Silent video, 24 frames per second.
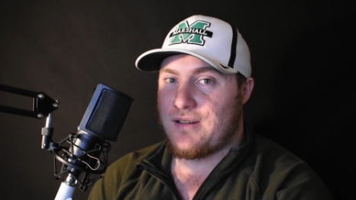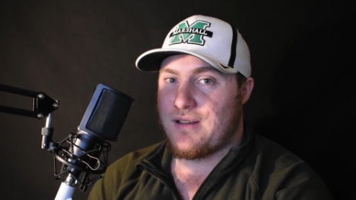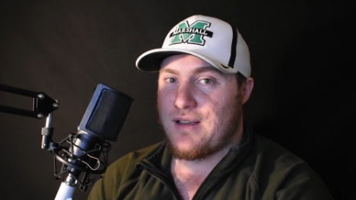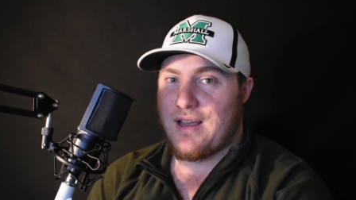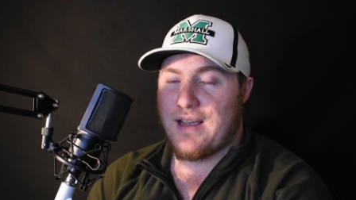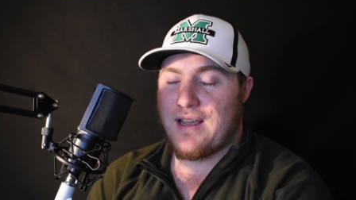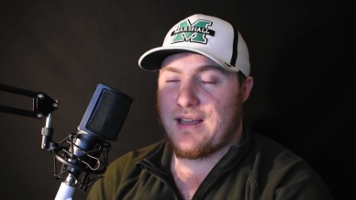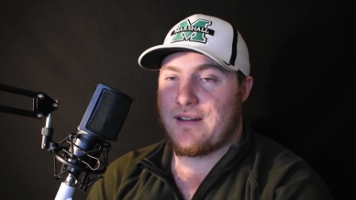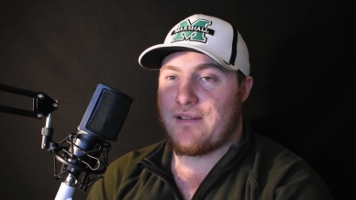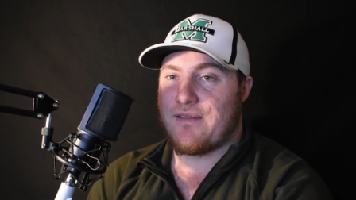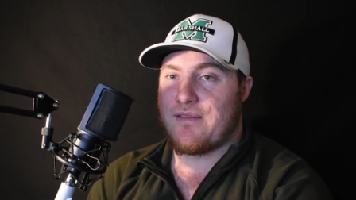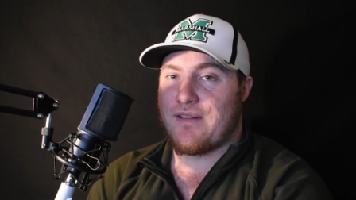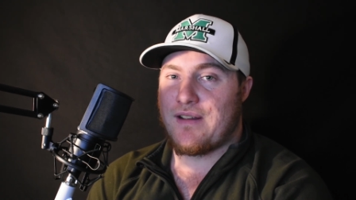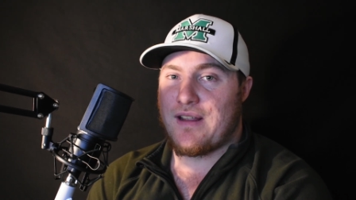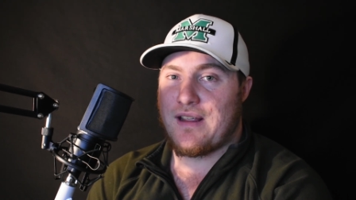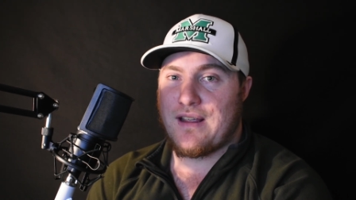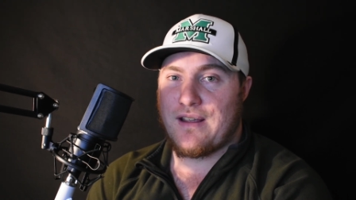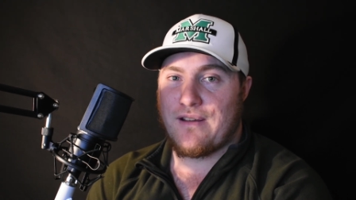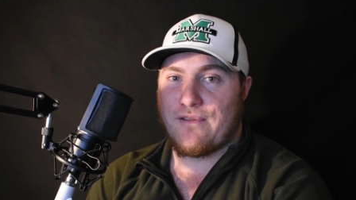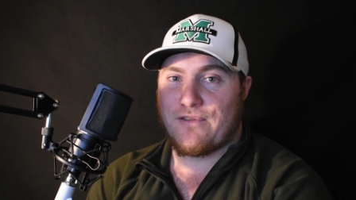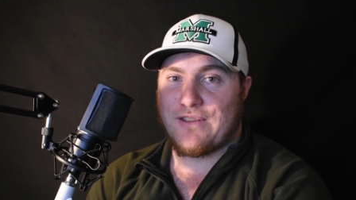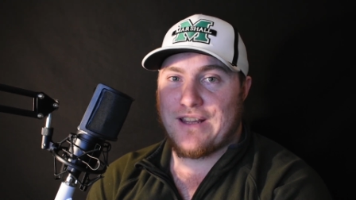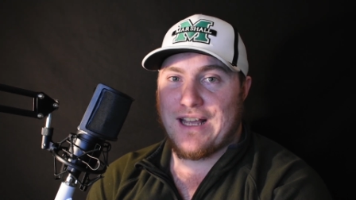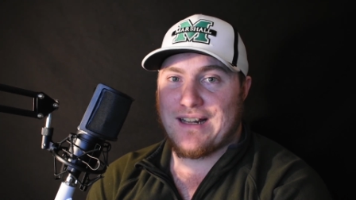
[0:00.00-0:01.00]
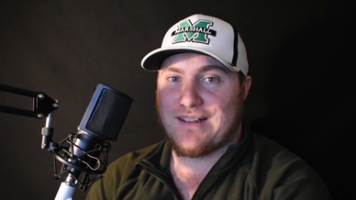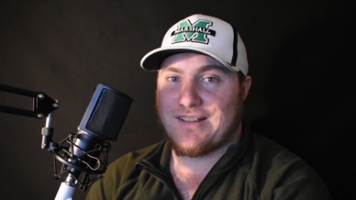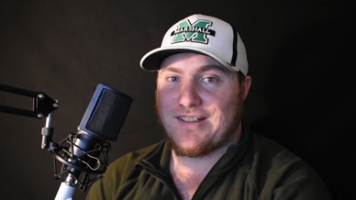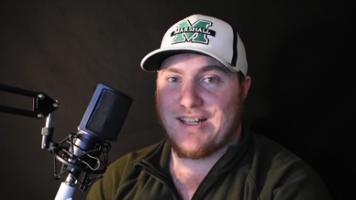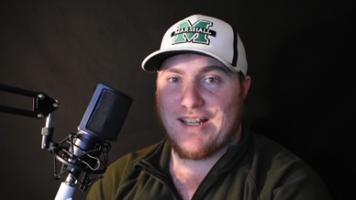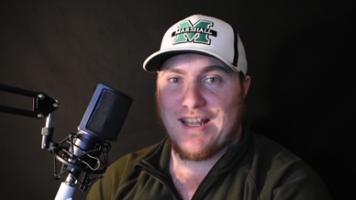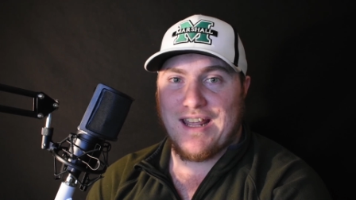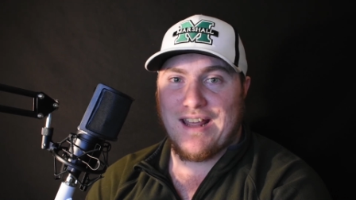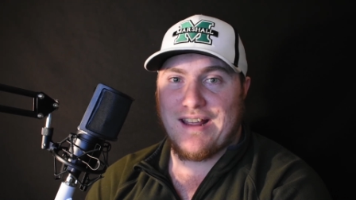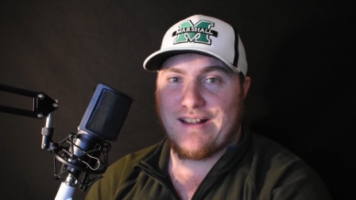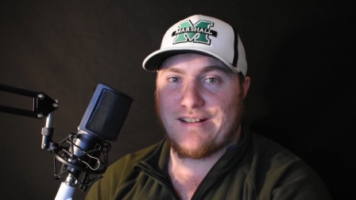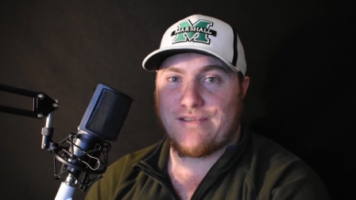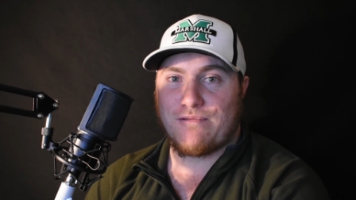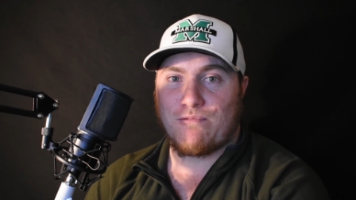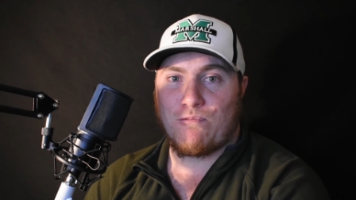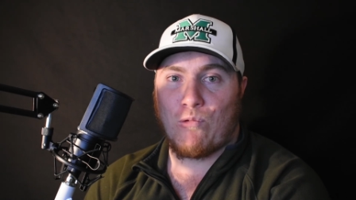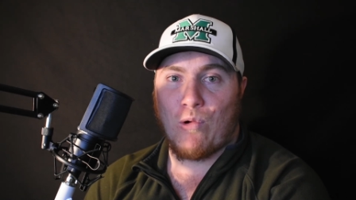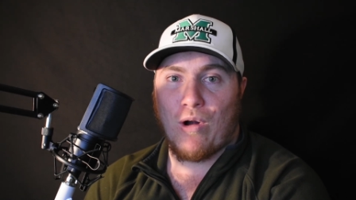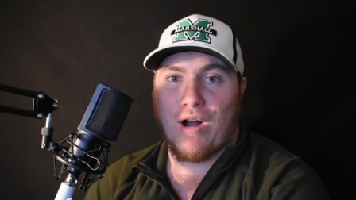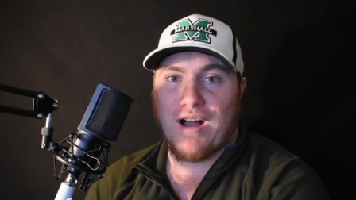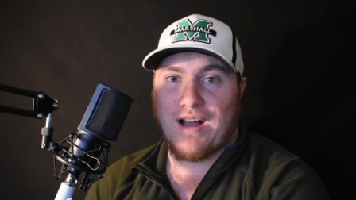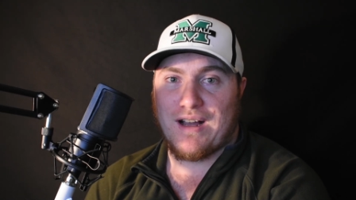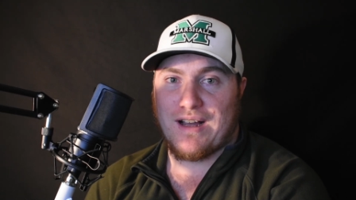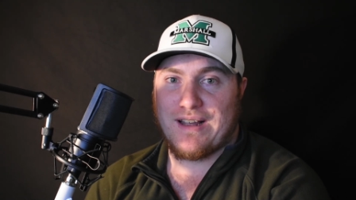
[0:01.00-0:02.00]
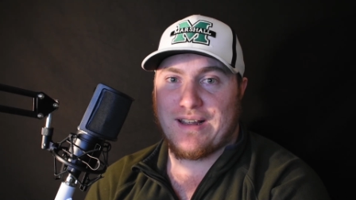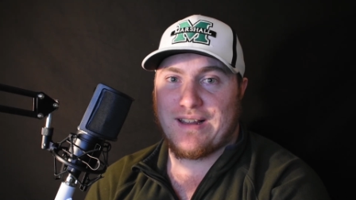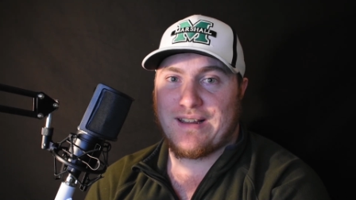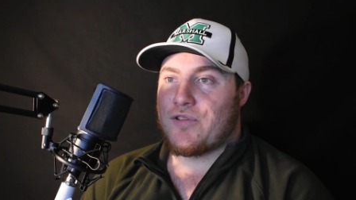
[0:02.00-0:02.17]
And if that's the case, why?